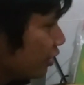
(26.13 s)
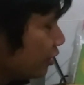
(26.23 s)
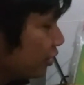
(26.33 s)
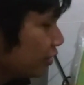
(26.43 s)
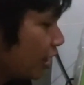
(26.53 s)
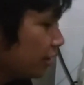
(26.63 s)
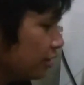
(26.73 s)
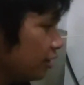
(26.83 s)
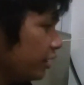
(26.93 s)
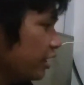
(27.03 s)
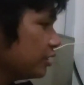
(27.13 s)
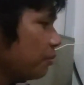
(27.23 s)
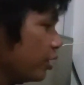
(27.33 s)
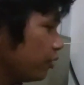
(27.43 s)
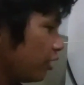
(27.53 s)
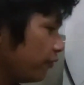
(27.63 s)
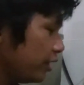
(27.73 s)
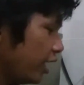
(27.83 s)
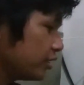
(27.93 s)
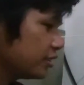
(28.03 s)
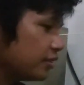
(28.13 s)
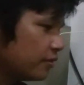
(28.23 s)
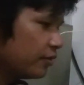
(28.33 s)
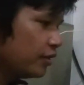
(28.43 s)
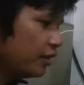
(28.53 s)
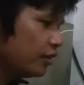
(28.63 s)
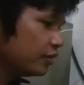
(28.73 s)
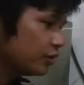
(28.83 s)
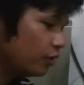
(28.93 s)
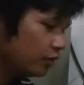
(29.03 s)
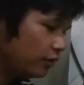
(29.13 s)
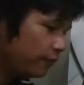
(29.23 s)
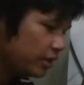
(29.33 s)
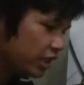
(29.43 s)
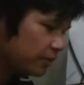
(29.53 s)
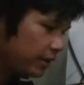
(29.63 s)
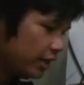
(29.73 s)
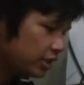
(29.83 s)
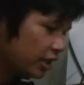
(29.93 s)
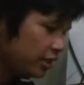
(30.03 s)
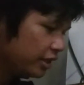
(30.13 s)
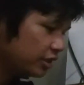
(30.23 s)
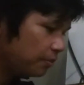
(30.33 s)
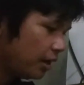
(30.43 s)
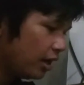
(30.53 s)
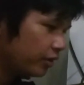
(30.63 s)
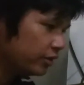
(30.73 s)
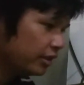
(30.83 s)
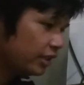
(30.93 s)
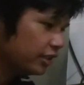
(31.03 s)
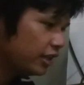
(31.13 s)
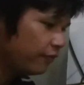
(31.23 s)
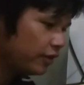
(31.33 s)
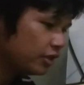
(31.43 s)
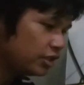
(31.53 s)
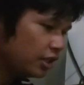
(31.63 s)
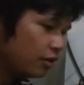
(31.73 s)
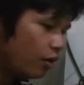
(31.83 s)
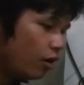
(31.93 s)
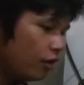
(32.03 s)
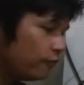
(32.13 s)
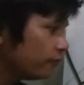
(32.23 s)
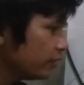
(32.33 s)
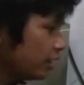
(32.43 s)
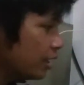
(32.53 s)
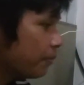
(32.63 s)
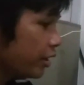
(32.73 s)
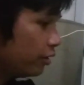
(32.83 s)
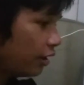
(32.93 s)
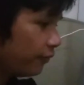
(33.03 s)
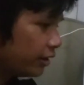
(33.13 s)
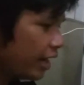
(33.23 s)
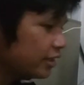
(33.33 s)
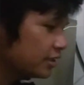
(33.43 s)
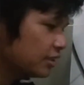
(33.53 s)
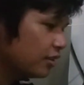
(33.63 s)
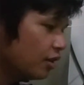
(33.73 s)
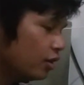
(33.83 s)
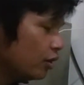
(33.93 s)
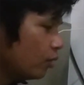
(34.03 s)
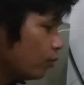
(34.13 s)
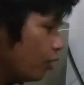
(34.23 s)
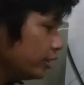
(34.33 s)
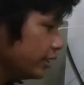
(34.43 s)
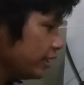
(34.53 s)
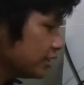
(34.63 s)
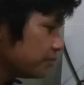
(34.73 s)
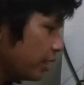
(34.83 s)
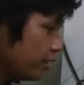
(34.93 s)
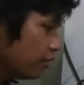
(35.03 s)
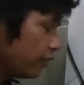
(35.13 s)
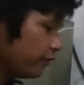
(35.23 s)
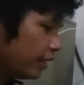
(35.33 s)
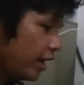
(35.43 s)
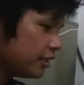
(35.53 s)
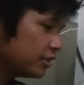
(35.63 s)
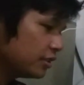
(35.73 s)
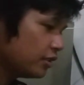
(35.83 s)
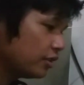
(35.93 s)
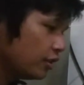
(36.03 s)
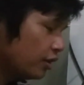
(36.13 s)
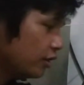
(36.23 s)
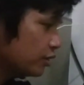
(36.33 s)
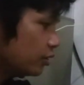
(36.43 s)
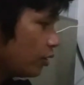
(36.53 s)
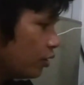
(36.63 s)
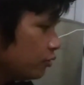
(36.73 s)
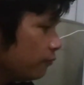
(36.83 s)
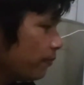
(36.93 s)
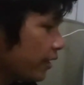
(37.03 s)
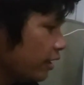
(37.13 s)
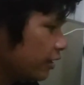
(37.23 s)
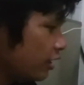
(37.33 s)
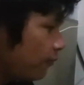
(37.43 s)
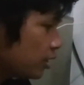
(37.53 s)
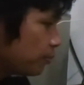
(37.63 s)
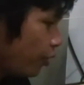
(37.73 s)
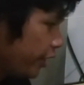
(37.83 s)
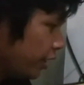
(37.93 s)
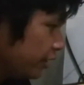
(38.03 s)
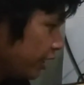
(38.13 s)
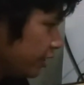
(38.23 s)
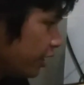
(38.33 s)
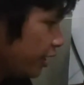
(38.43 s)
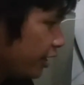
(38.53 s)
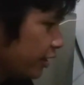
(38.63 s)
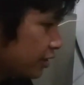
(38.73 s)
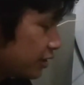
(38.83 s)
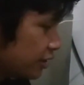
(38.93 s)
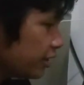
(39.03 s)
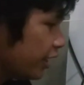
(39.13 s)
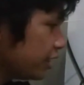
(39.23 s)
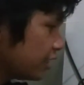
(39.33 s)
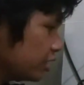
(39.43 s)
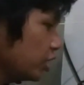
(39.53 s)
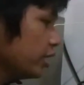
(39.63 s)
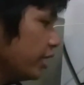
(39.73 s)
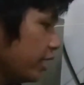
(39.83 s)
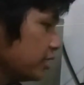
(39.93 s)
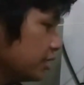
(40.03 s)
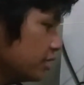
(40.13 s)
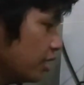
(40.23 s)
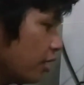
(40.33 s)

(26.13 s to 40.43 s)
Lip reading: The title is biography text. So the first explanation is about the definition of biography text. What is biography text? So the first point in this section is